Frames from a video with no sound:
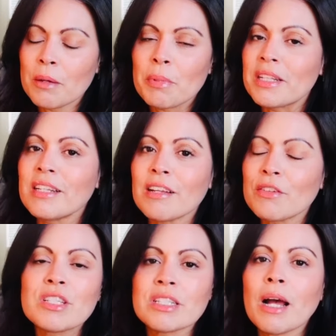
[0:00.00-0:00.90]
but they
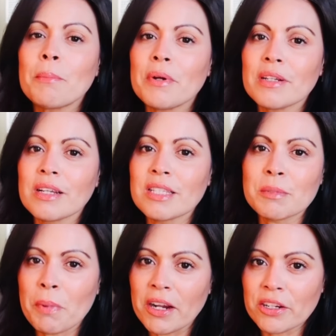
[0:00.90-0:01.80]
never stop
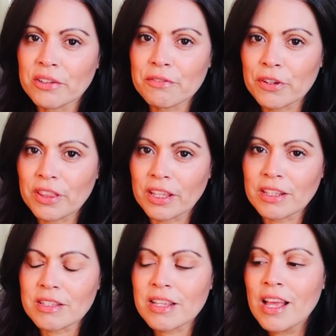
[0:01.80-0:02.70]
aspiring for
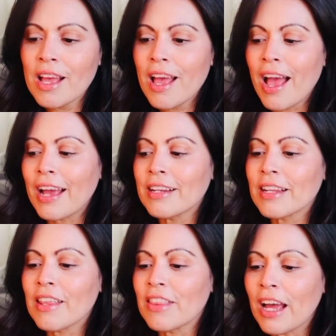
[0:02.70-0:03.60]
things.
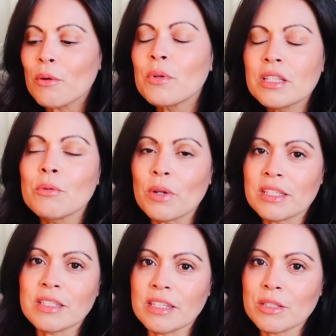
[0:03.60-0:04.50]
And that really
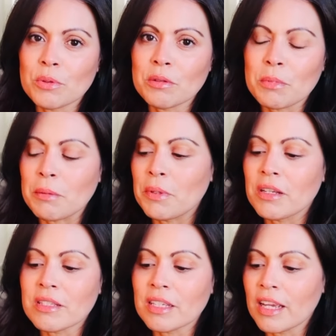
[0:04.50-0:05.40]
resonates with me
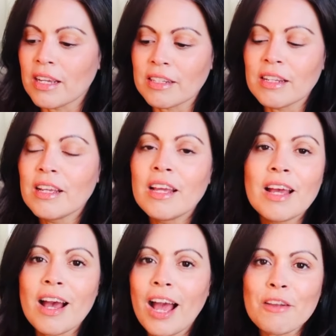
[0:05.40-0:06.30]
because, again,
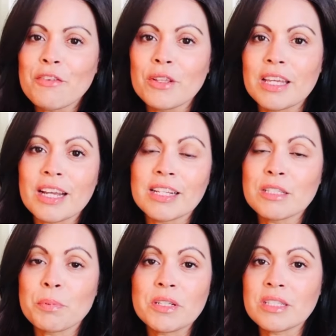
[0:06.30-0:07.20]
I feel like I
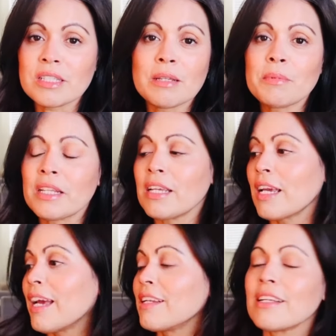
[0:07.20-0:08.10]
experience the same thing,
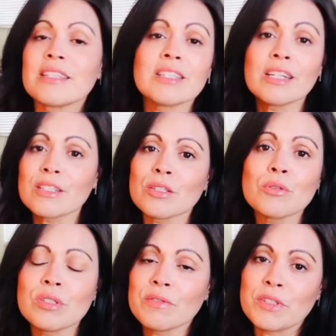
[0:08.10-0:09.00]
and it's not
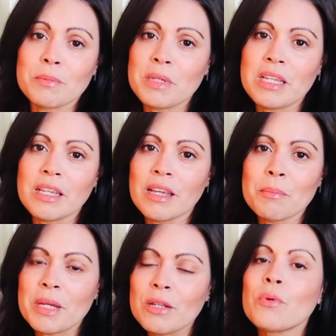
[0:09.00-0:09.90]
exclusive to me.
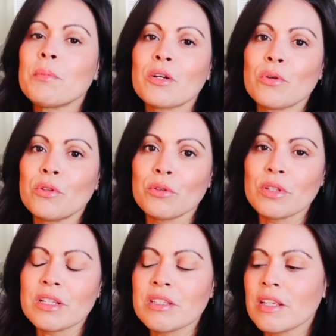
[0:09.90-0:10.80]
Many women go through
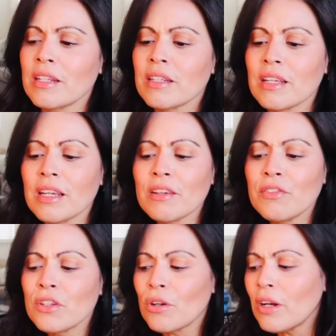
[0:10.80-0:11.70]
this. And if
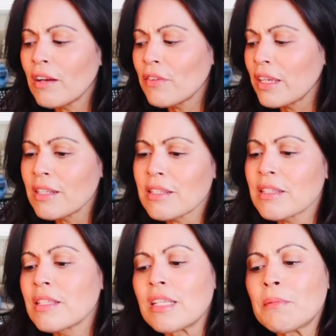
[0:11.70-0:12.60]
you don't have kids,
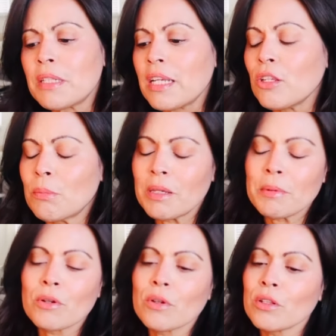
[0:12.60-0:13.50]
it's the same thing. You may
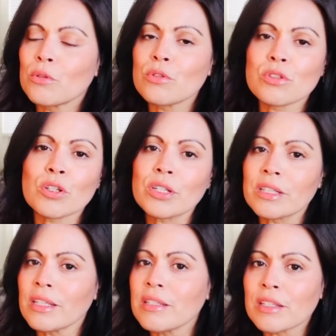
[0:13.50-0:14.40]
be going through certain
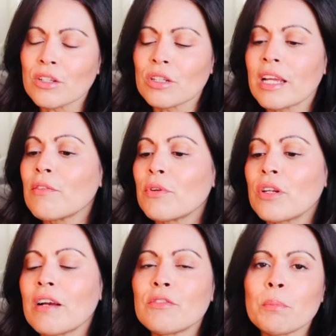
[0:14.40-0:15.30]
things in your life where
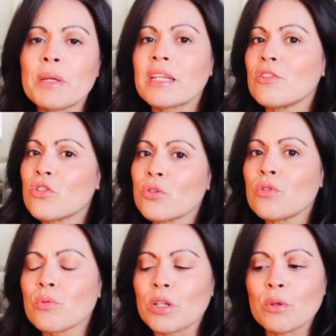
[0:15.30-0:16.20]
you have to pick and
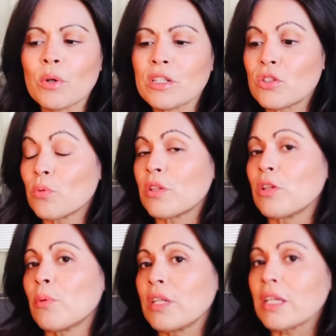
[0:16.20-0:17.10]
choose what you want to do, whether
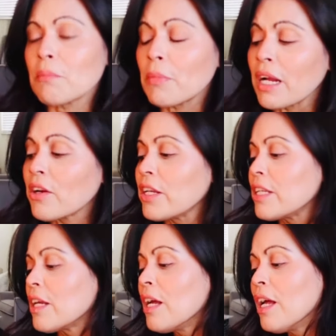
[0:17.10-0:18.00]
you want to get
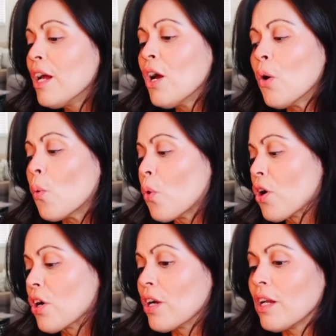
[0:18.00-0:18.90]
married
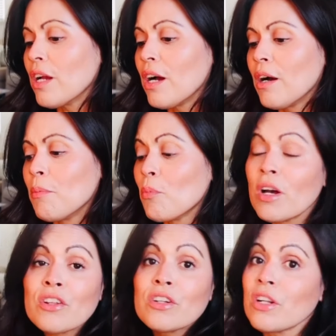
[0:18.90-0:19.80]
or
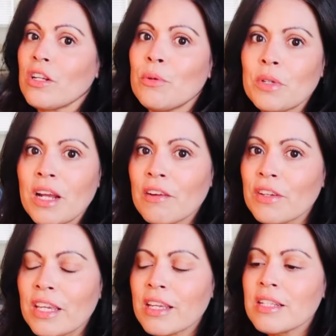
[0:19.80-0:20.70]
whether or not you want to have
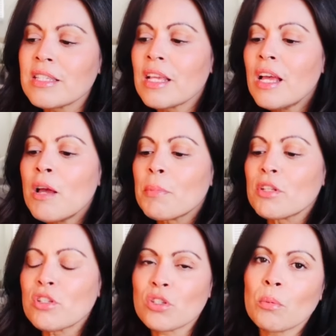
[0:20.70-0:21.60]
kids. But
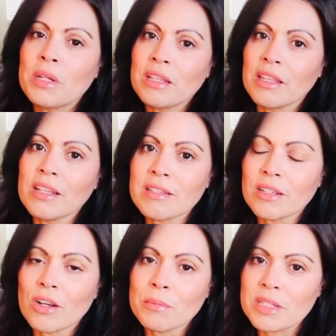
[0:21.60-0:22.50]
there's so many things
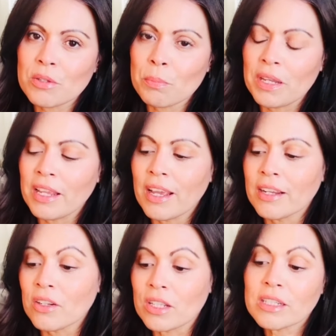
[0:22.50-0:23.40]
that come into play,
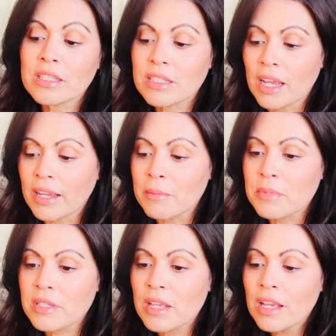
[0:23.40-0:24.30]
and a lot of the
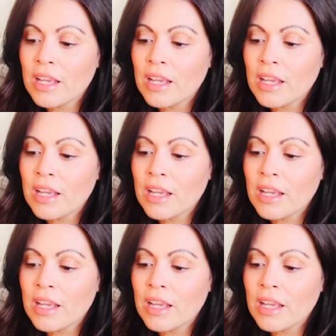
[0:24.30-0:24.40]
times